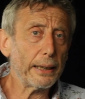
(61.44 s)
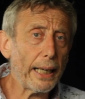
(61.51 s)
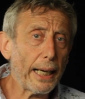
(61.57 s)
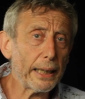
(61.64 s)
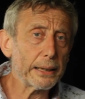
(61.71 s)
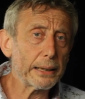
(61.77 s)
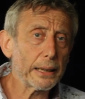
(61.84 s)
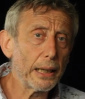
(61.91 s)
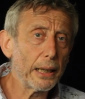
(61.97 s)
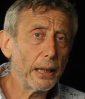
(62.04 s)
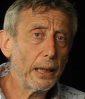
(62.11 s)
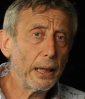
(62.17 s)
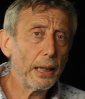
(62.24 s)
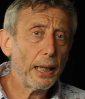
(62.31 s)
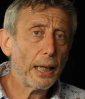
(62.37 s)
and eggs,
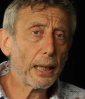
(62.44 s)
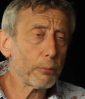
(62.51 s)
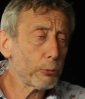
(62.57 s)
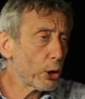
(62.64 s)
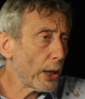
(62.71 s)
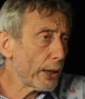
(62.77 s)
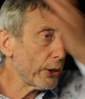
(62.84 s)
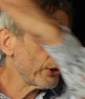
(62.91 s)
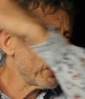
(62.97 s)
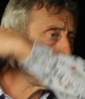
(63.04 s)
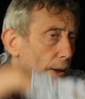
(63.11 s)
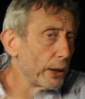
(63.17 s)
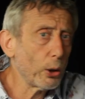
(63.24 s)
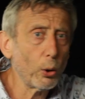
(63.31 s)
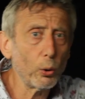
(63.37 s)
and I'm trying to do
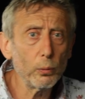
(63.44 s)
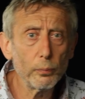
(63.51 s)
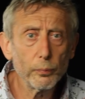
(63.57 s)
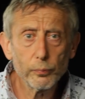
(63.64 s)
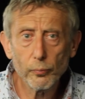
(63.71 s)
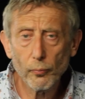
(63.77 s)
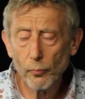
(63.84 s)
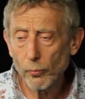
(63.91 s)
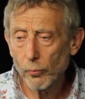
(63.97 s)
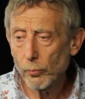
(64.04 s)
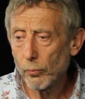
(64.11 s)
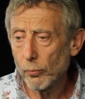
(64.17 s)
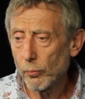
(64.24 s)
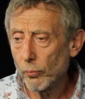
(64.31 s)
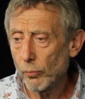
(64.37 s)
it all
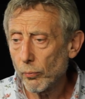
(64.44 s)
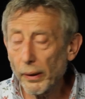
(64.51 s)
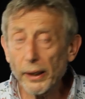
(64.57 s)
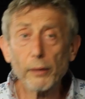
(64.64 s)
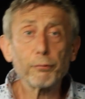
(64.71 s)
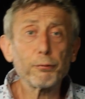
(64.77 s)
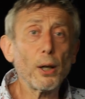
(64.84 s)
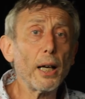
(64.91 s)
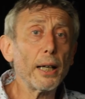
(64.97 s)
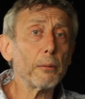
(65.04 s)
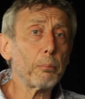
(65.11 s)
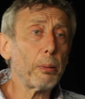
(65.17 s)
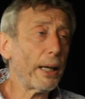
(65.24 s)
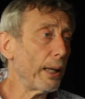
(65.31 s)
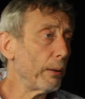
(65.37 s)
with a
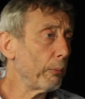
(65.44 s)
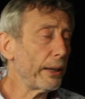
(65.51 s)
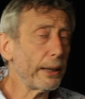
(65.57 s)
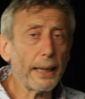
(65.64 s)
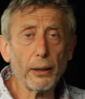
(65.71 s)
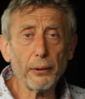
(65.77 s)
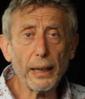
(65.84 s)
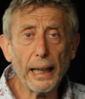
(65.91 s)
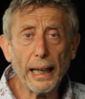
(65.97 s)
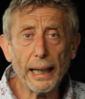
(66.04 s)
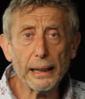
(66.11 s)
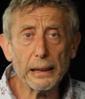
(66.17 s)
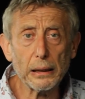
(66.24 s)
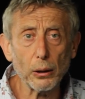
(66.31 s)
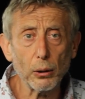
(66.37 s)
frying pan without a
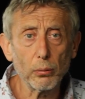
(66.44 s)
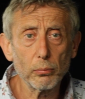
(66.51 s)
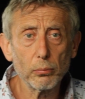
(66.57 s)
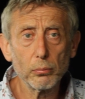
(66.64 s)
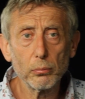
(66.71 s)
handle.